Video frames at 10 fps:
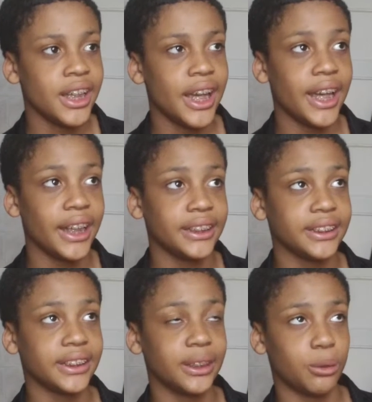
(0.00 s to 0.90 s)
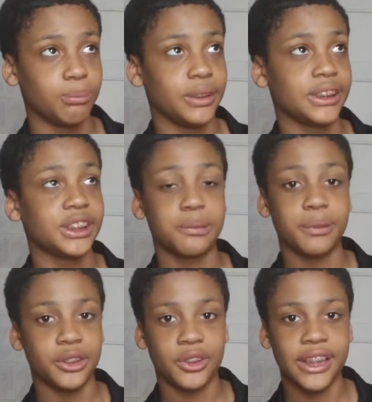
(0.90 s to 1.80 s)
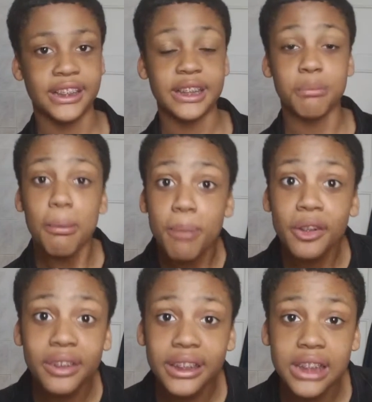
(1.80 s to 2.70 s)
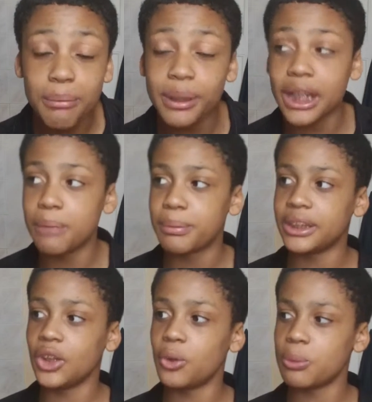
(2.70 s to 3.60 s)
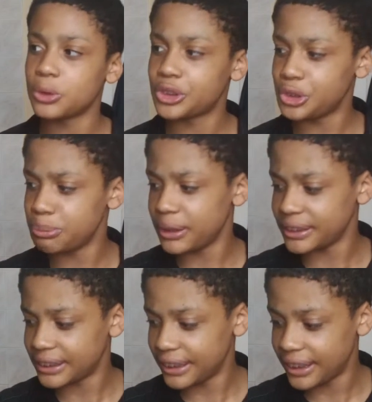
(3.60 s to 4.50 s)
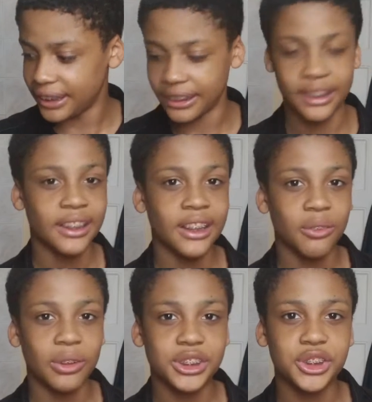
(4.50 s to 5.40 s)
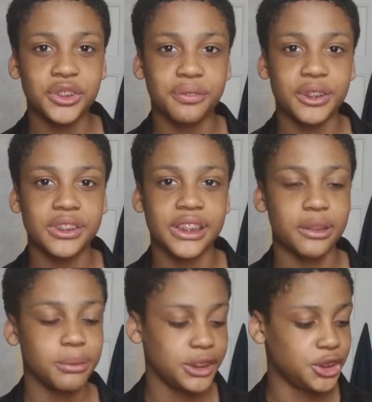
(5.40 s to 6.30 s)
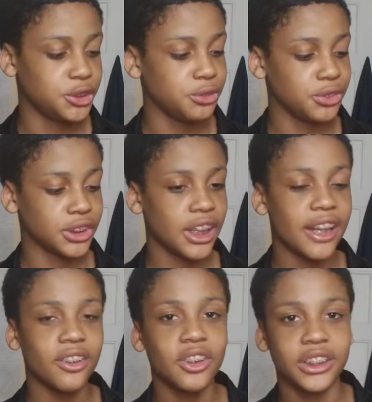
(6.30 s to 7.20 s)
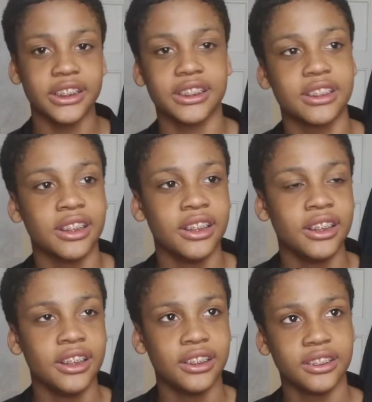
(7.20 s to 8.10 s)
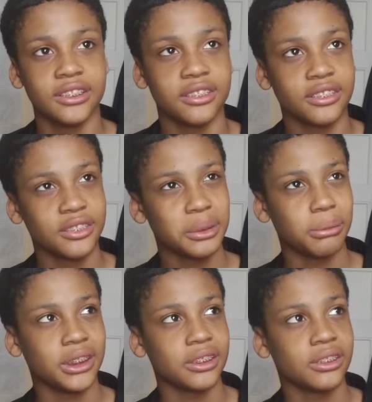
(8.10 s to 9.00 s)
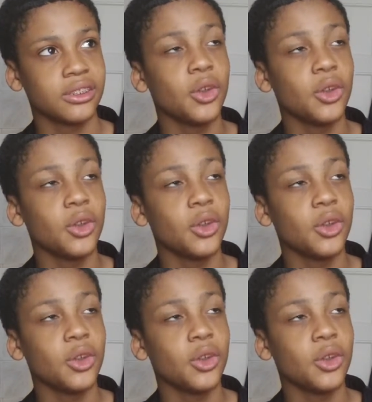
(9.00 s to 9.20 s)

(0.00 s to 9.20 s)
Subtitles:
And it's just been crazy. My birthday's coming up in almost 2 months, I think. Once June 1st hit, it'll be June, July, and August. Or 2 months.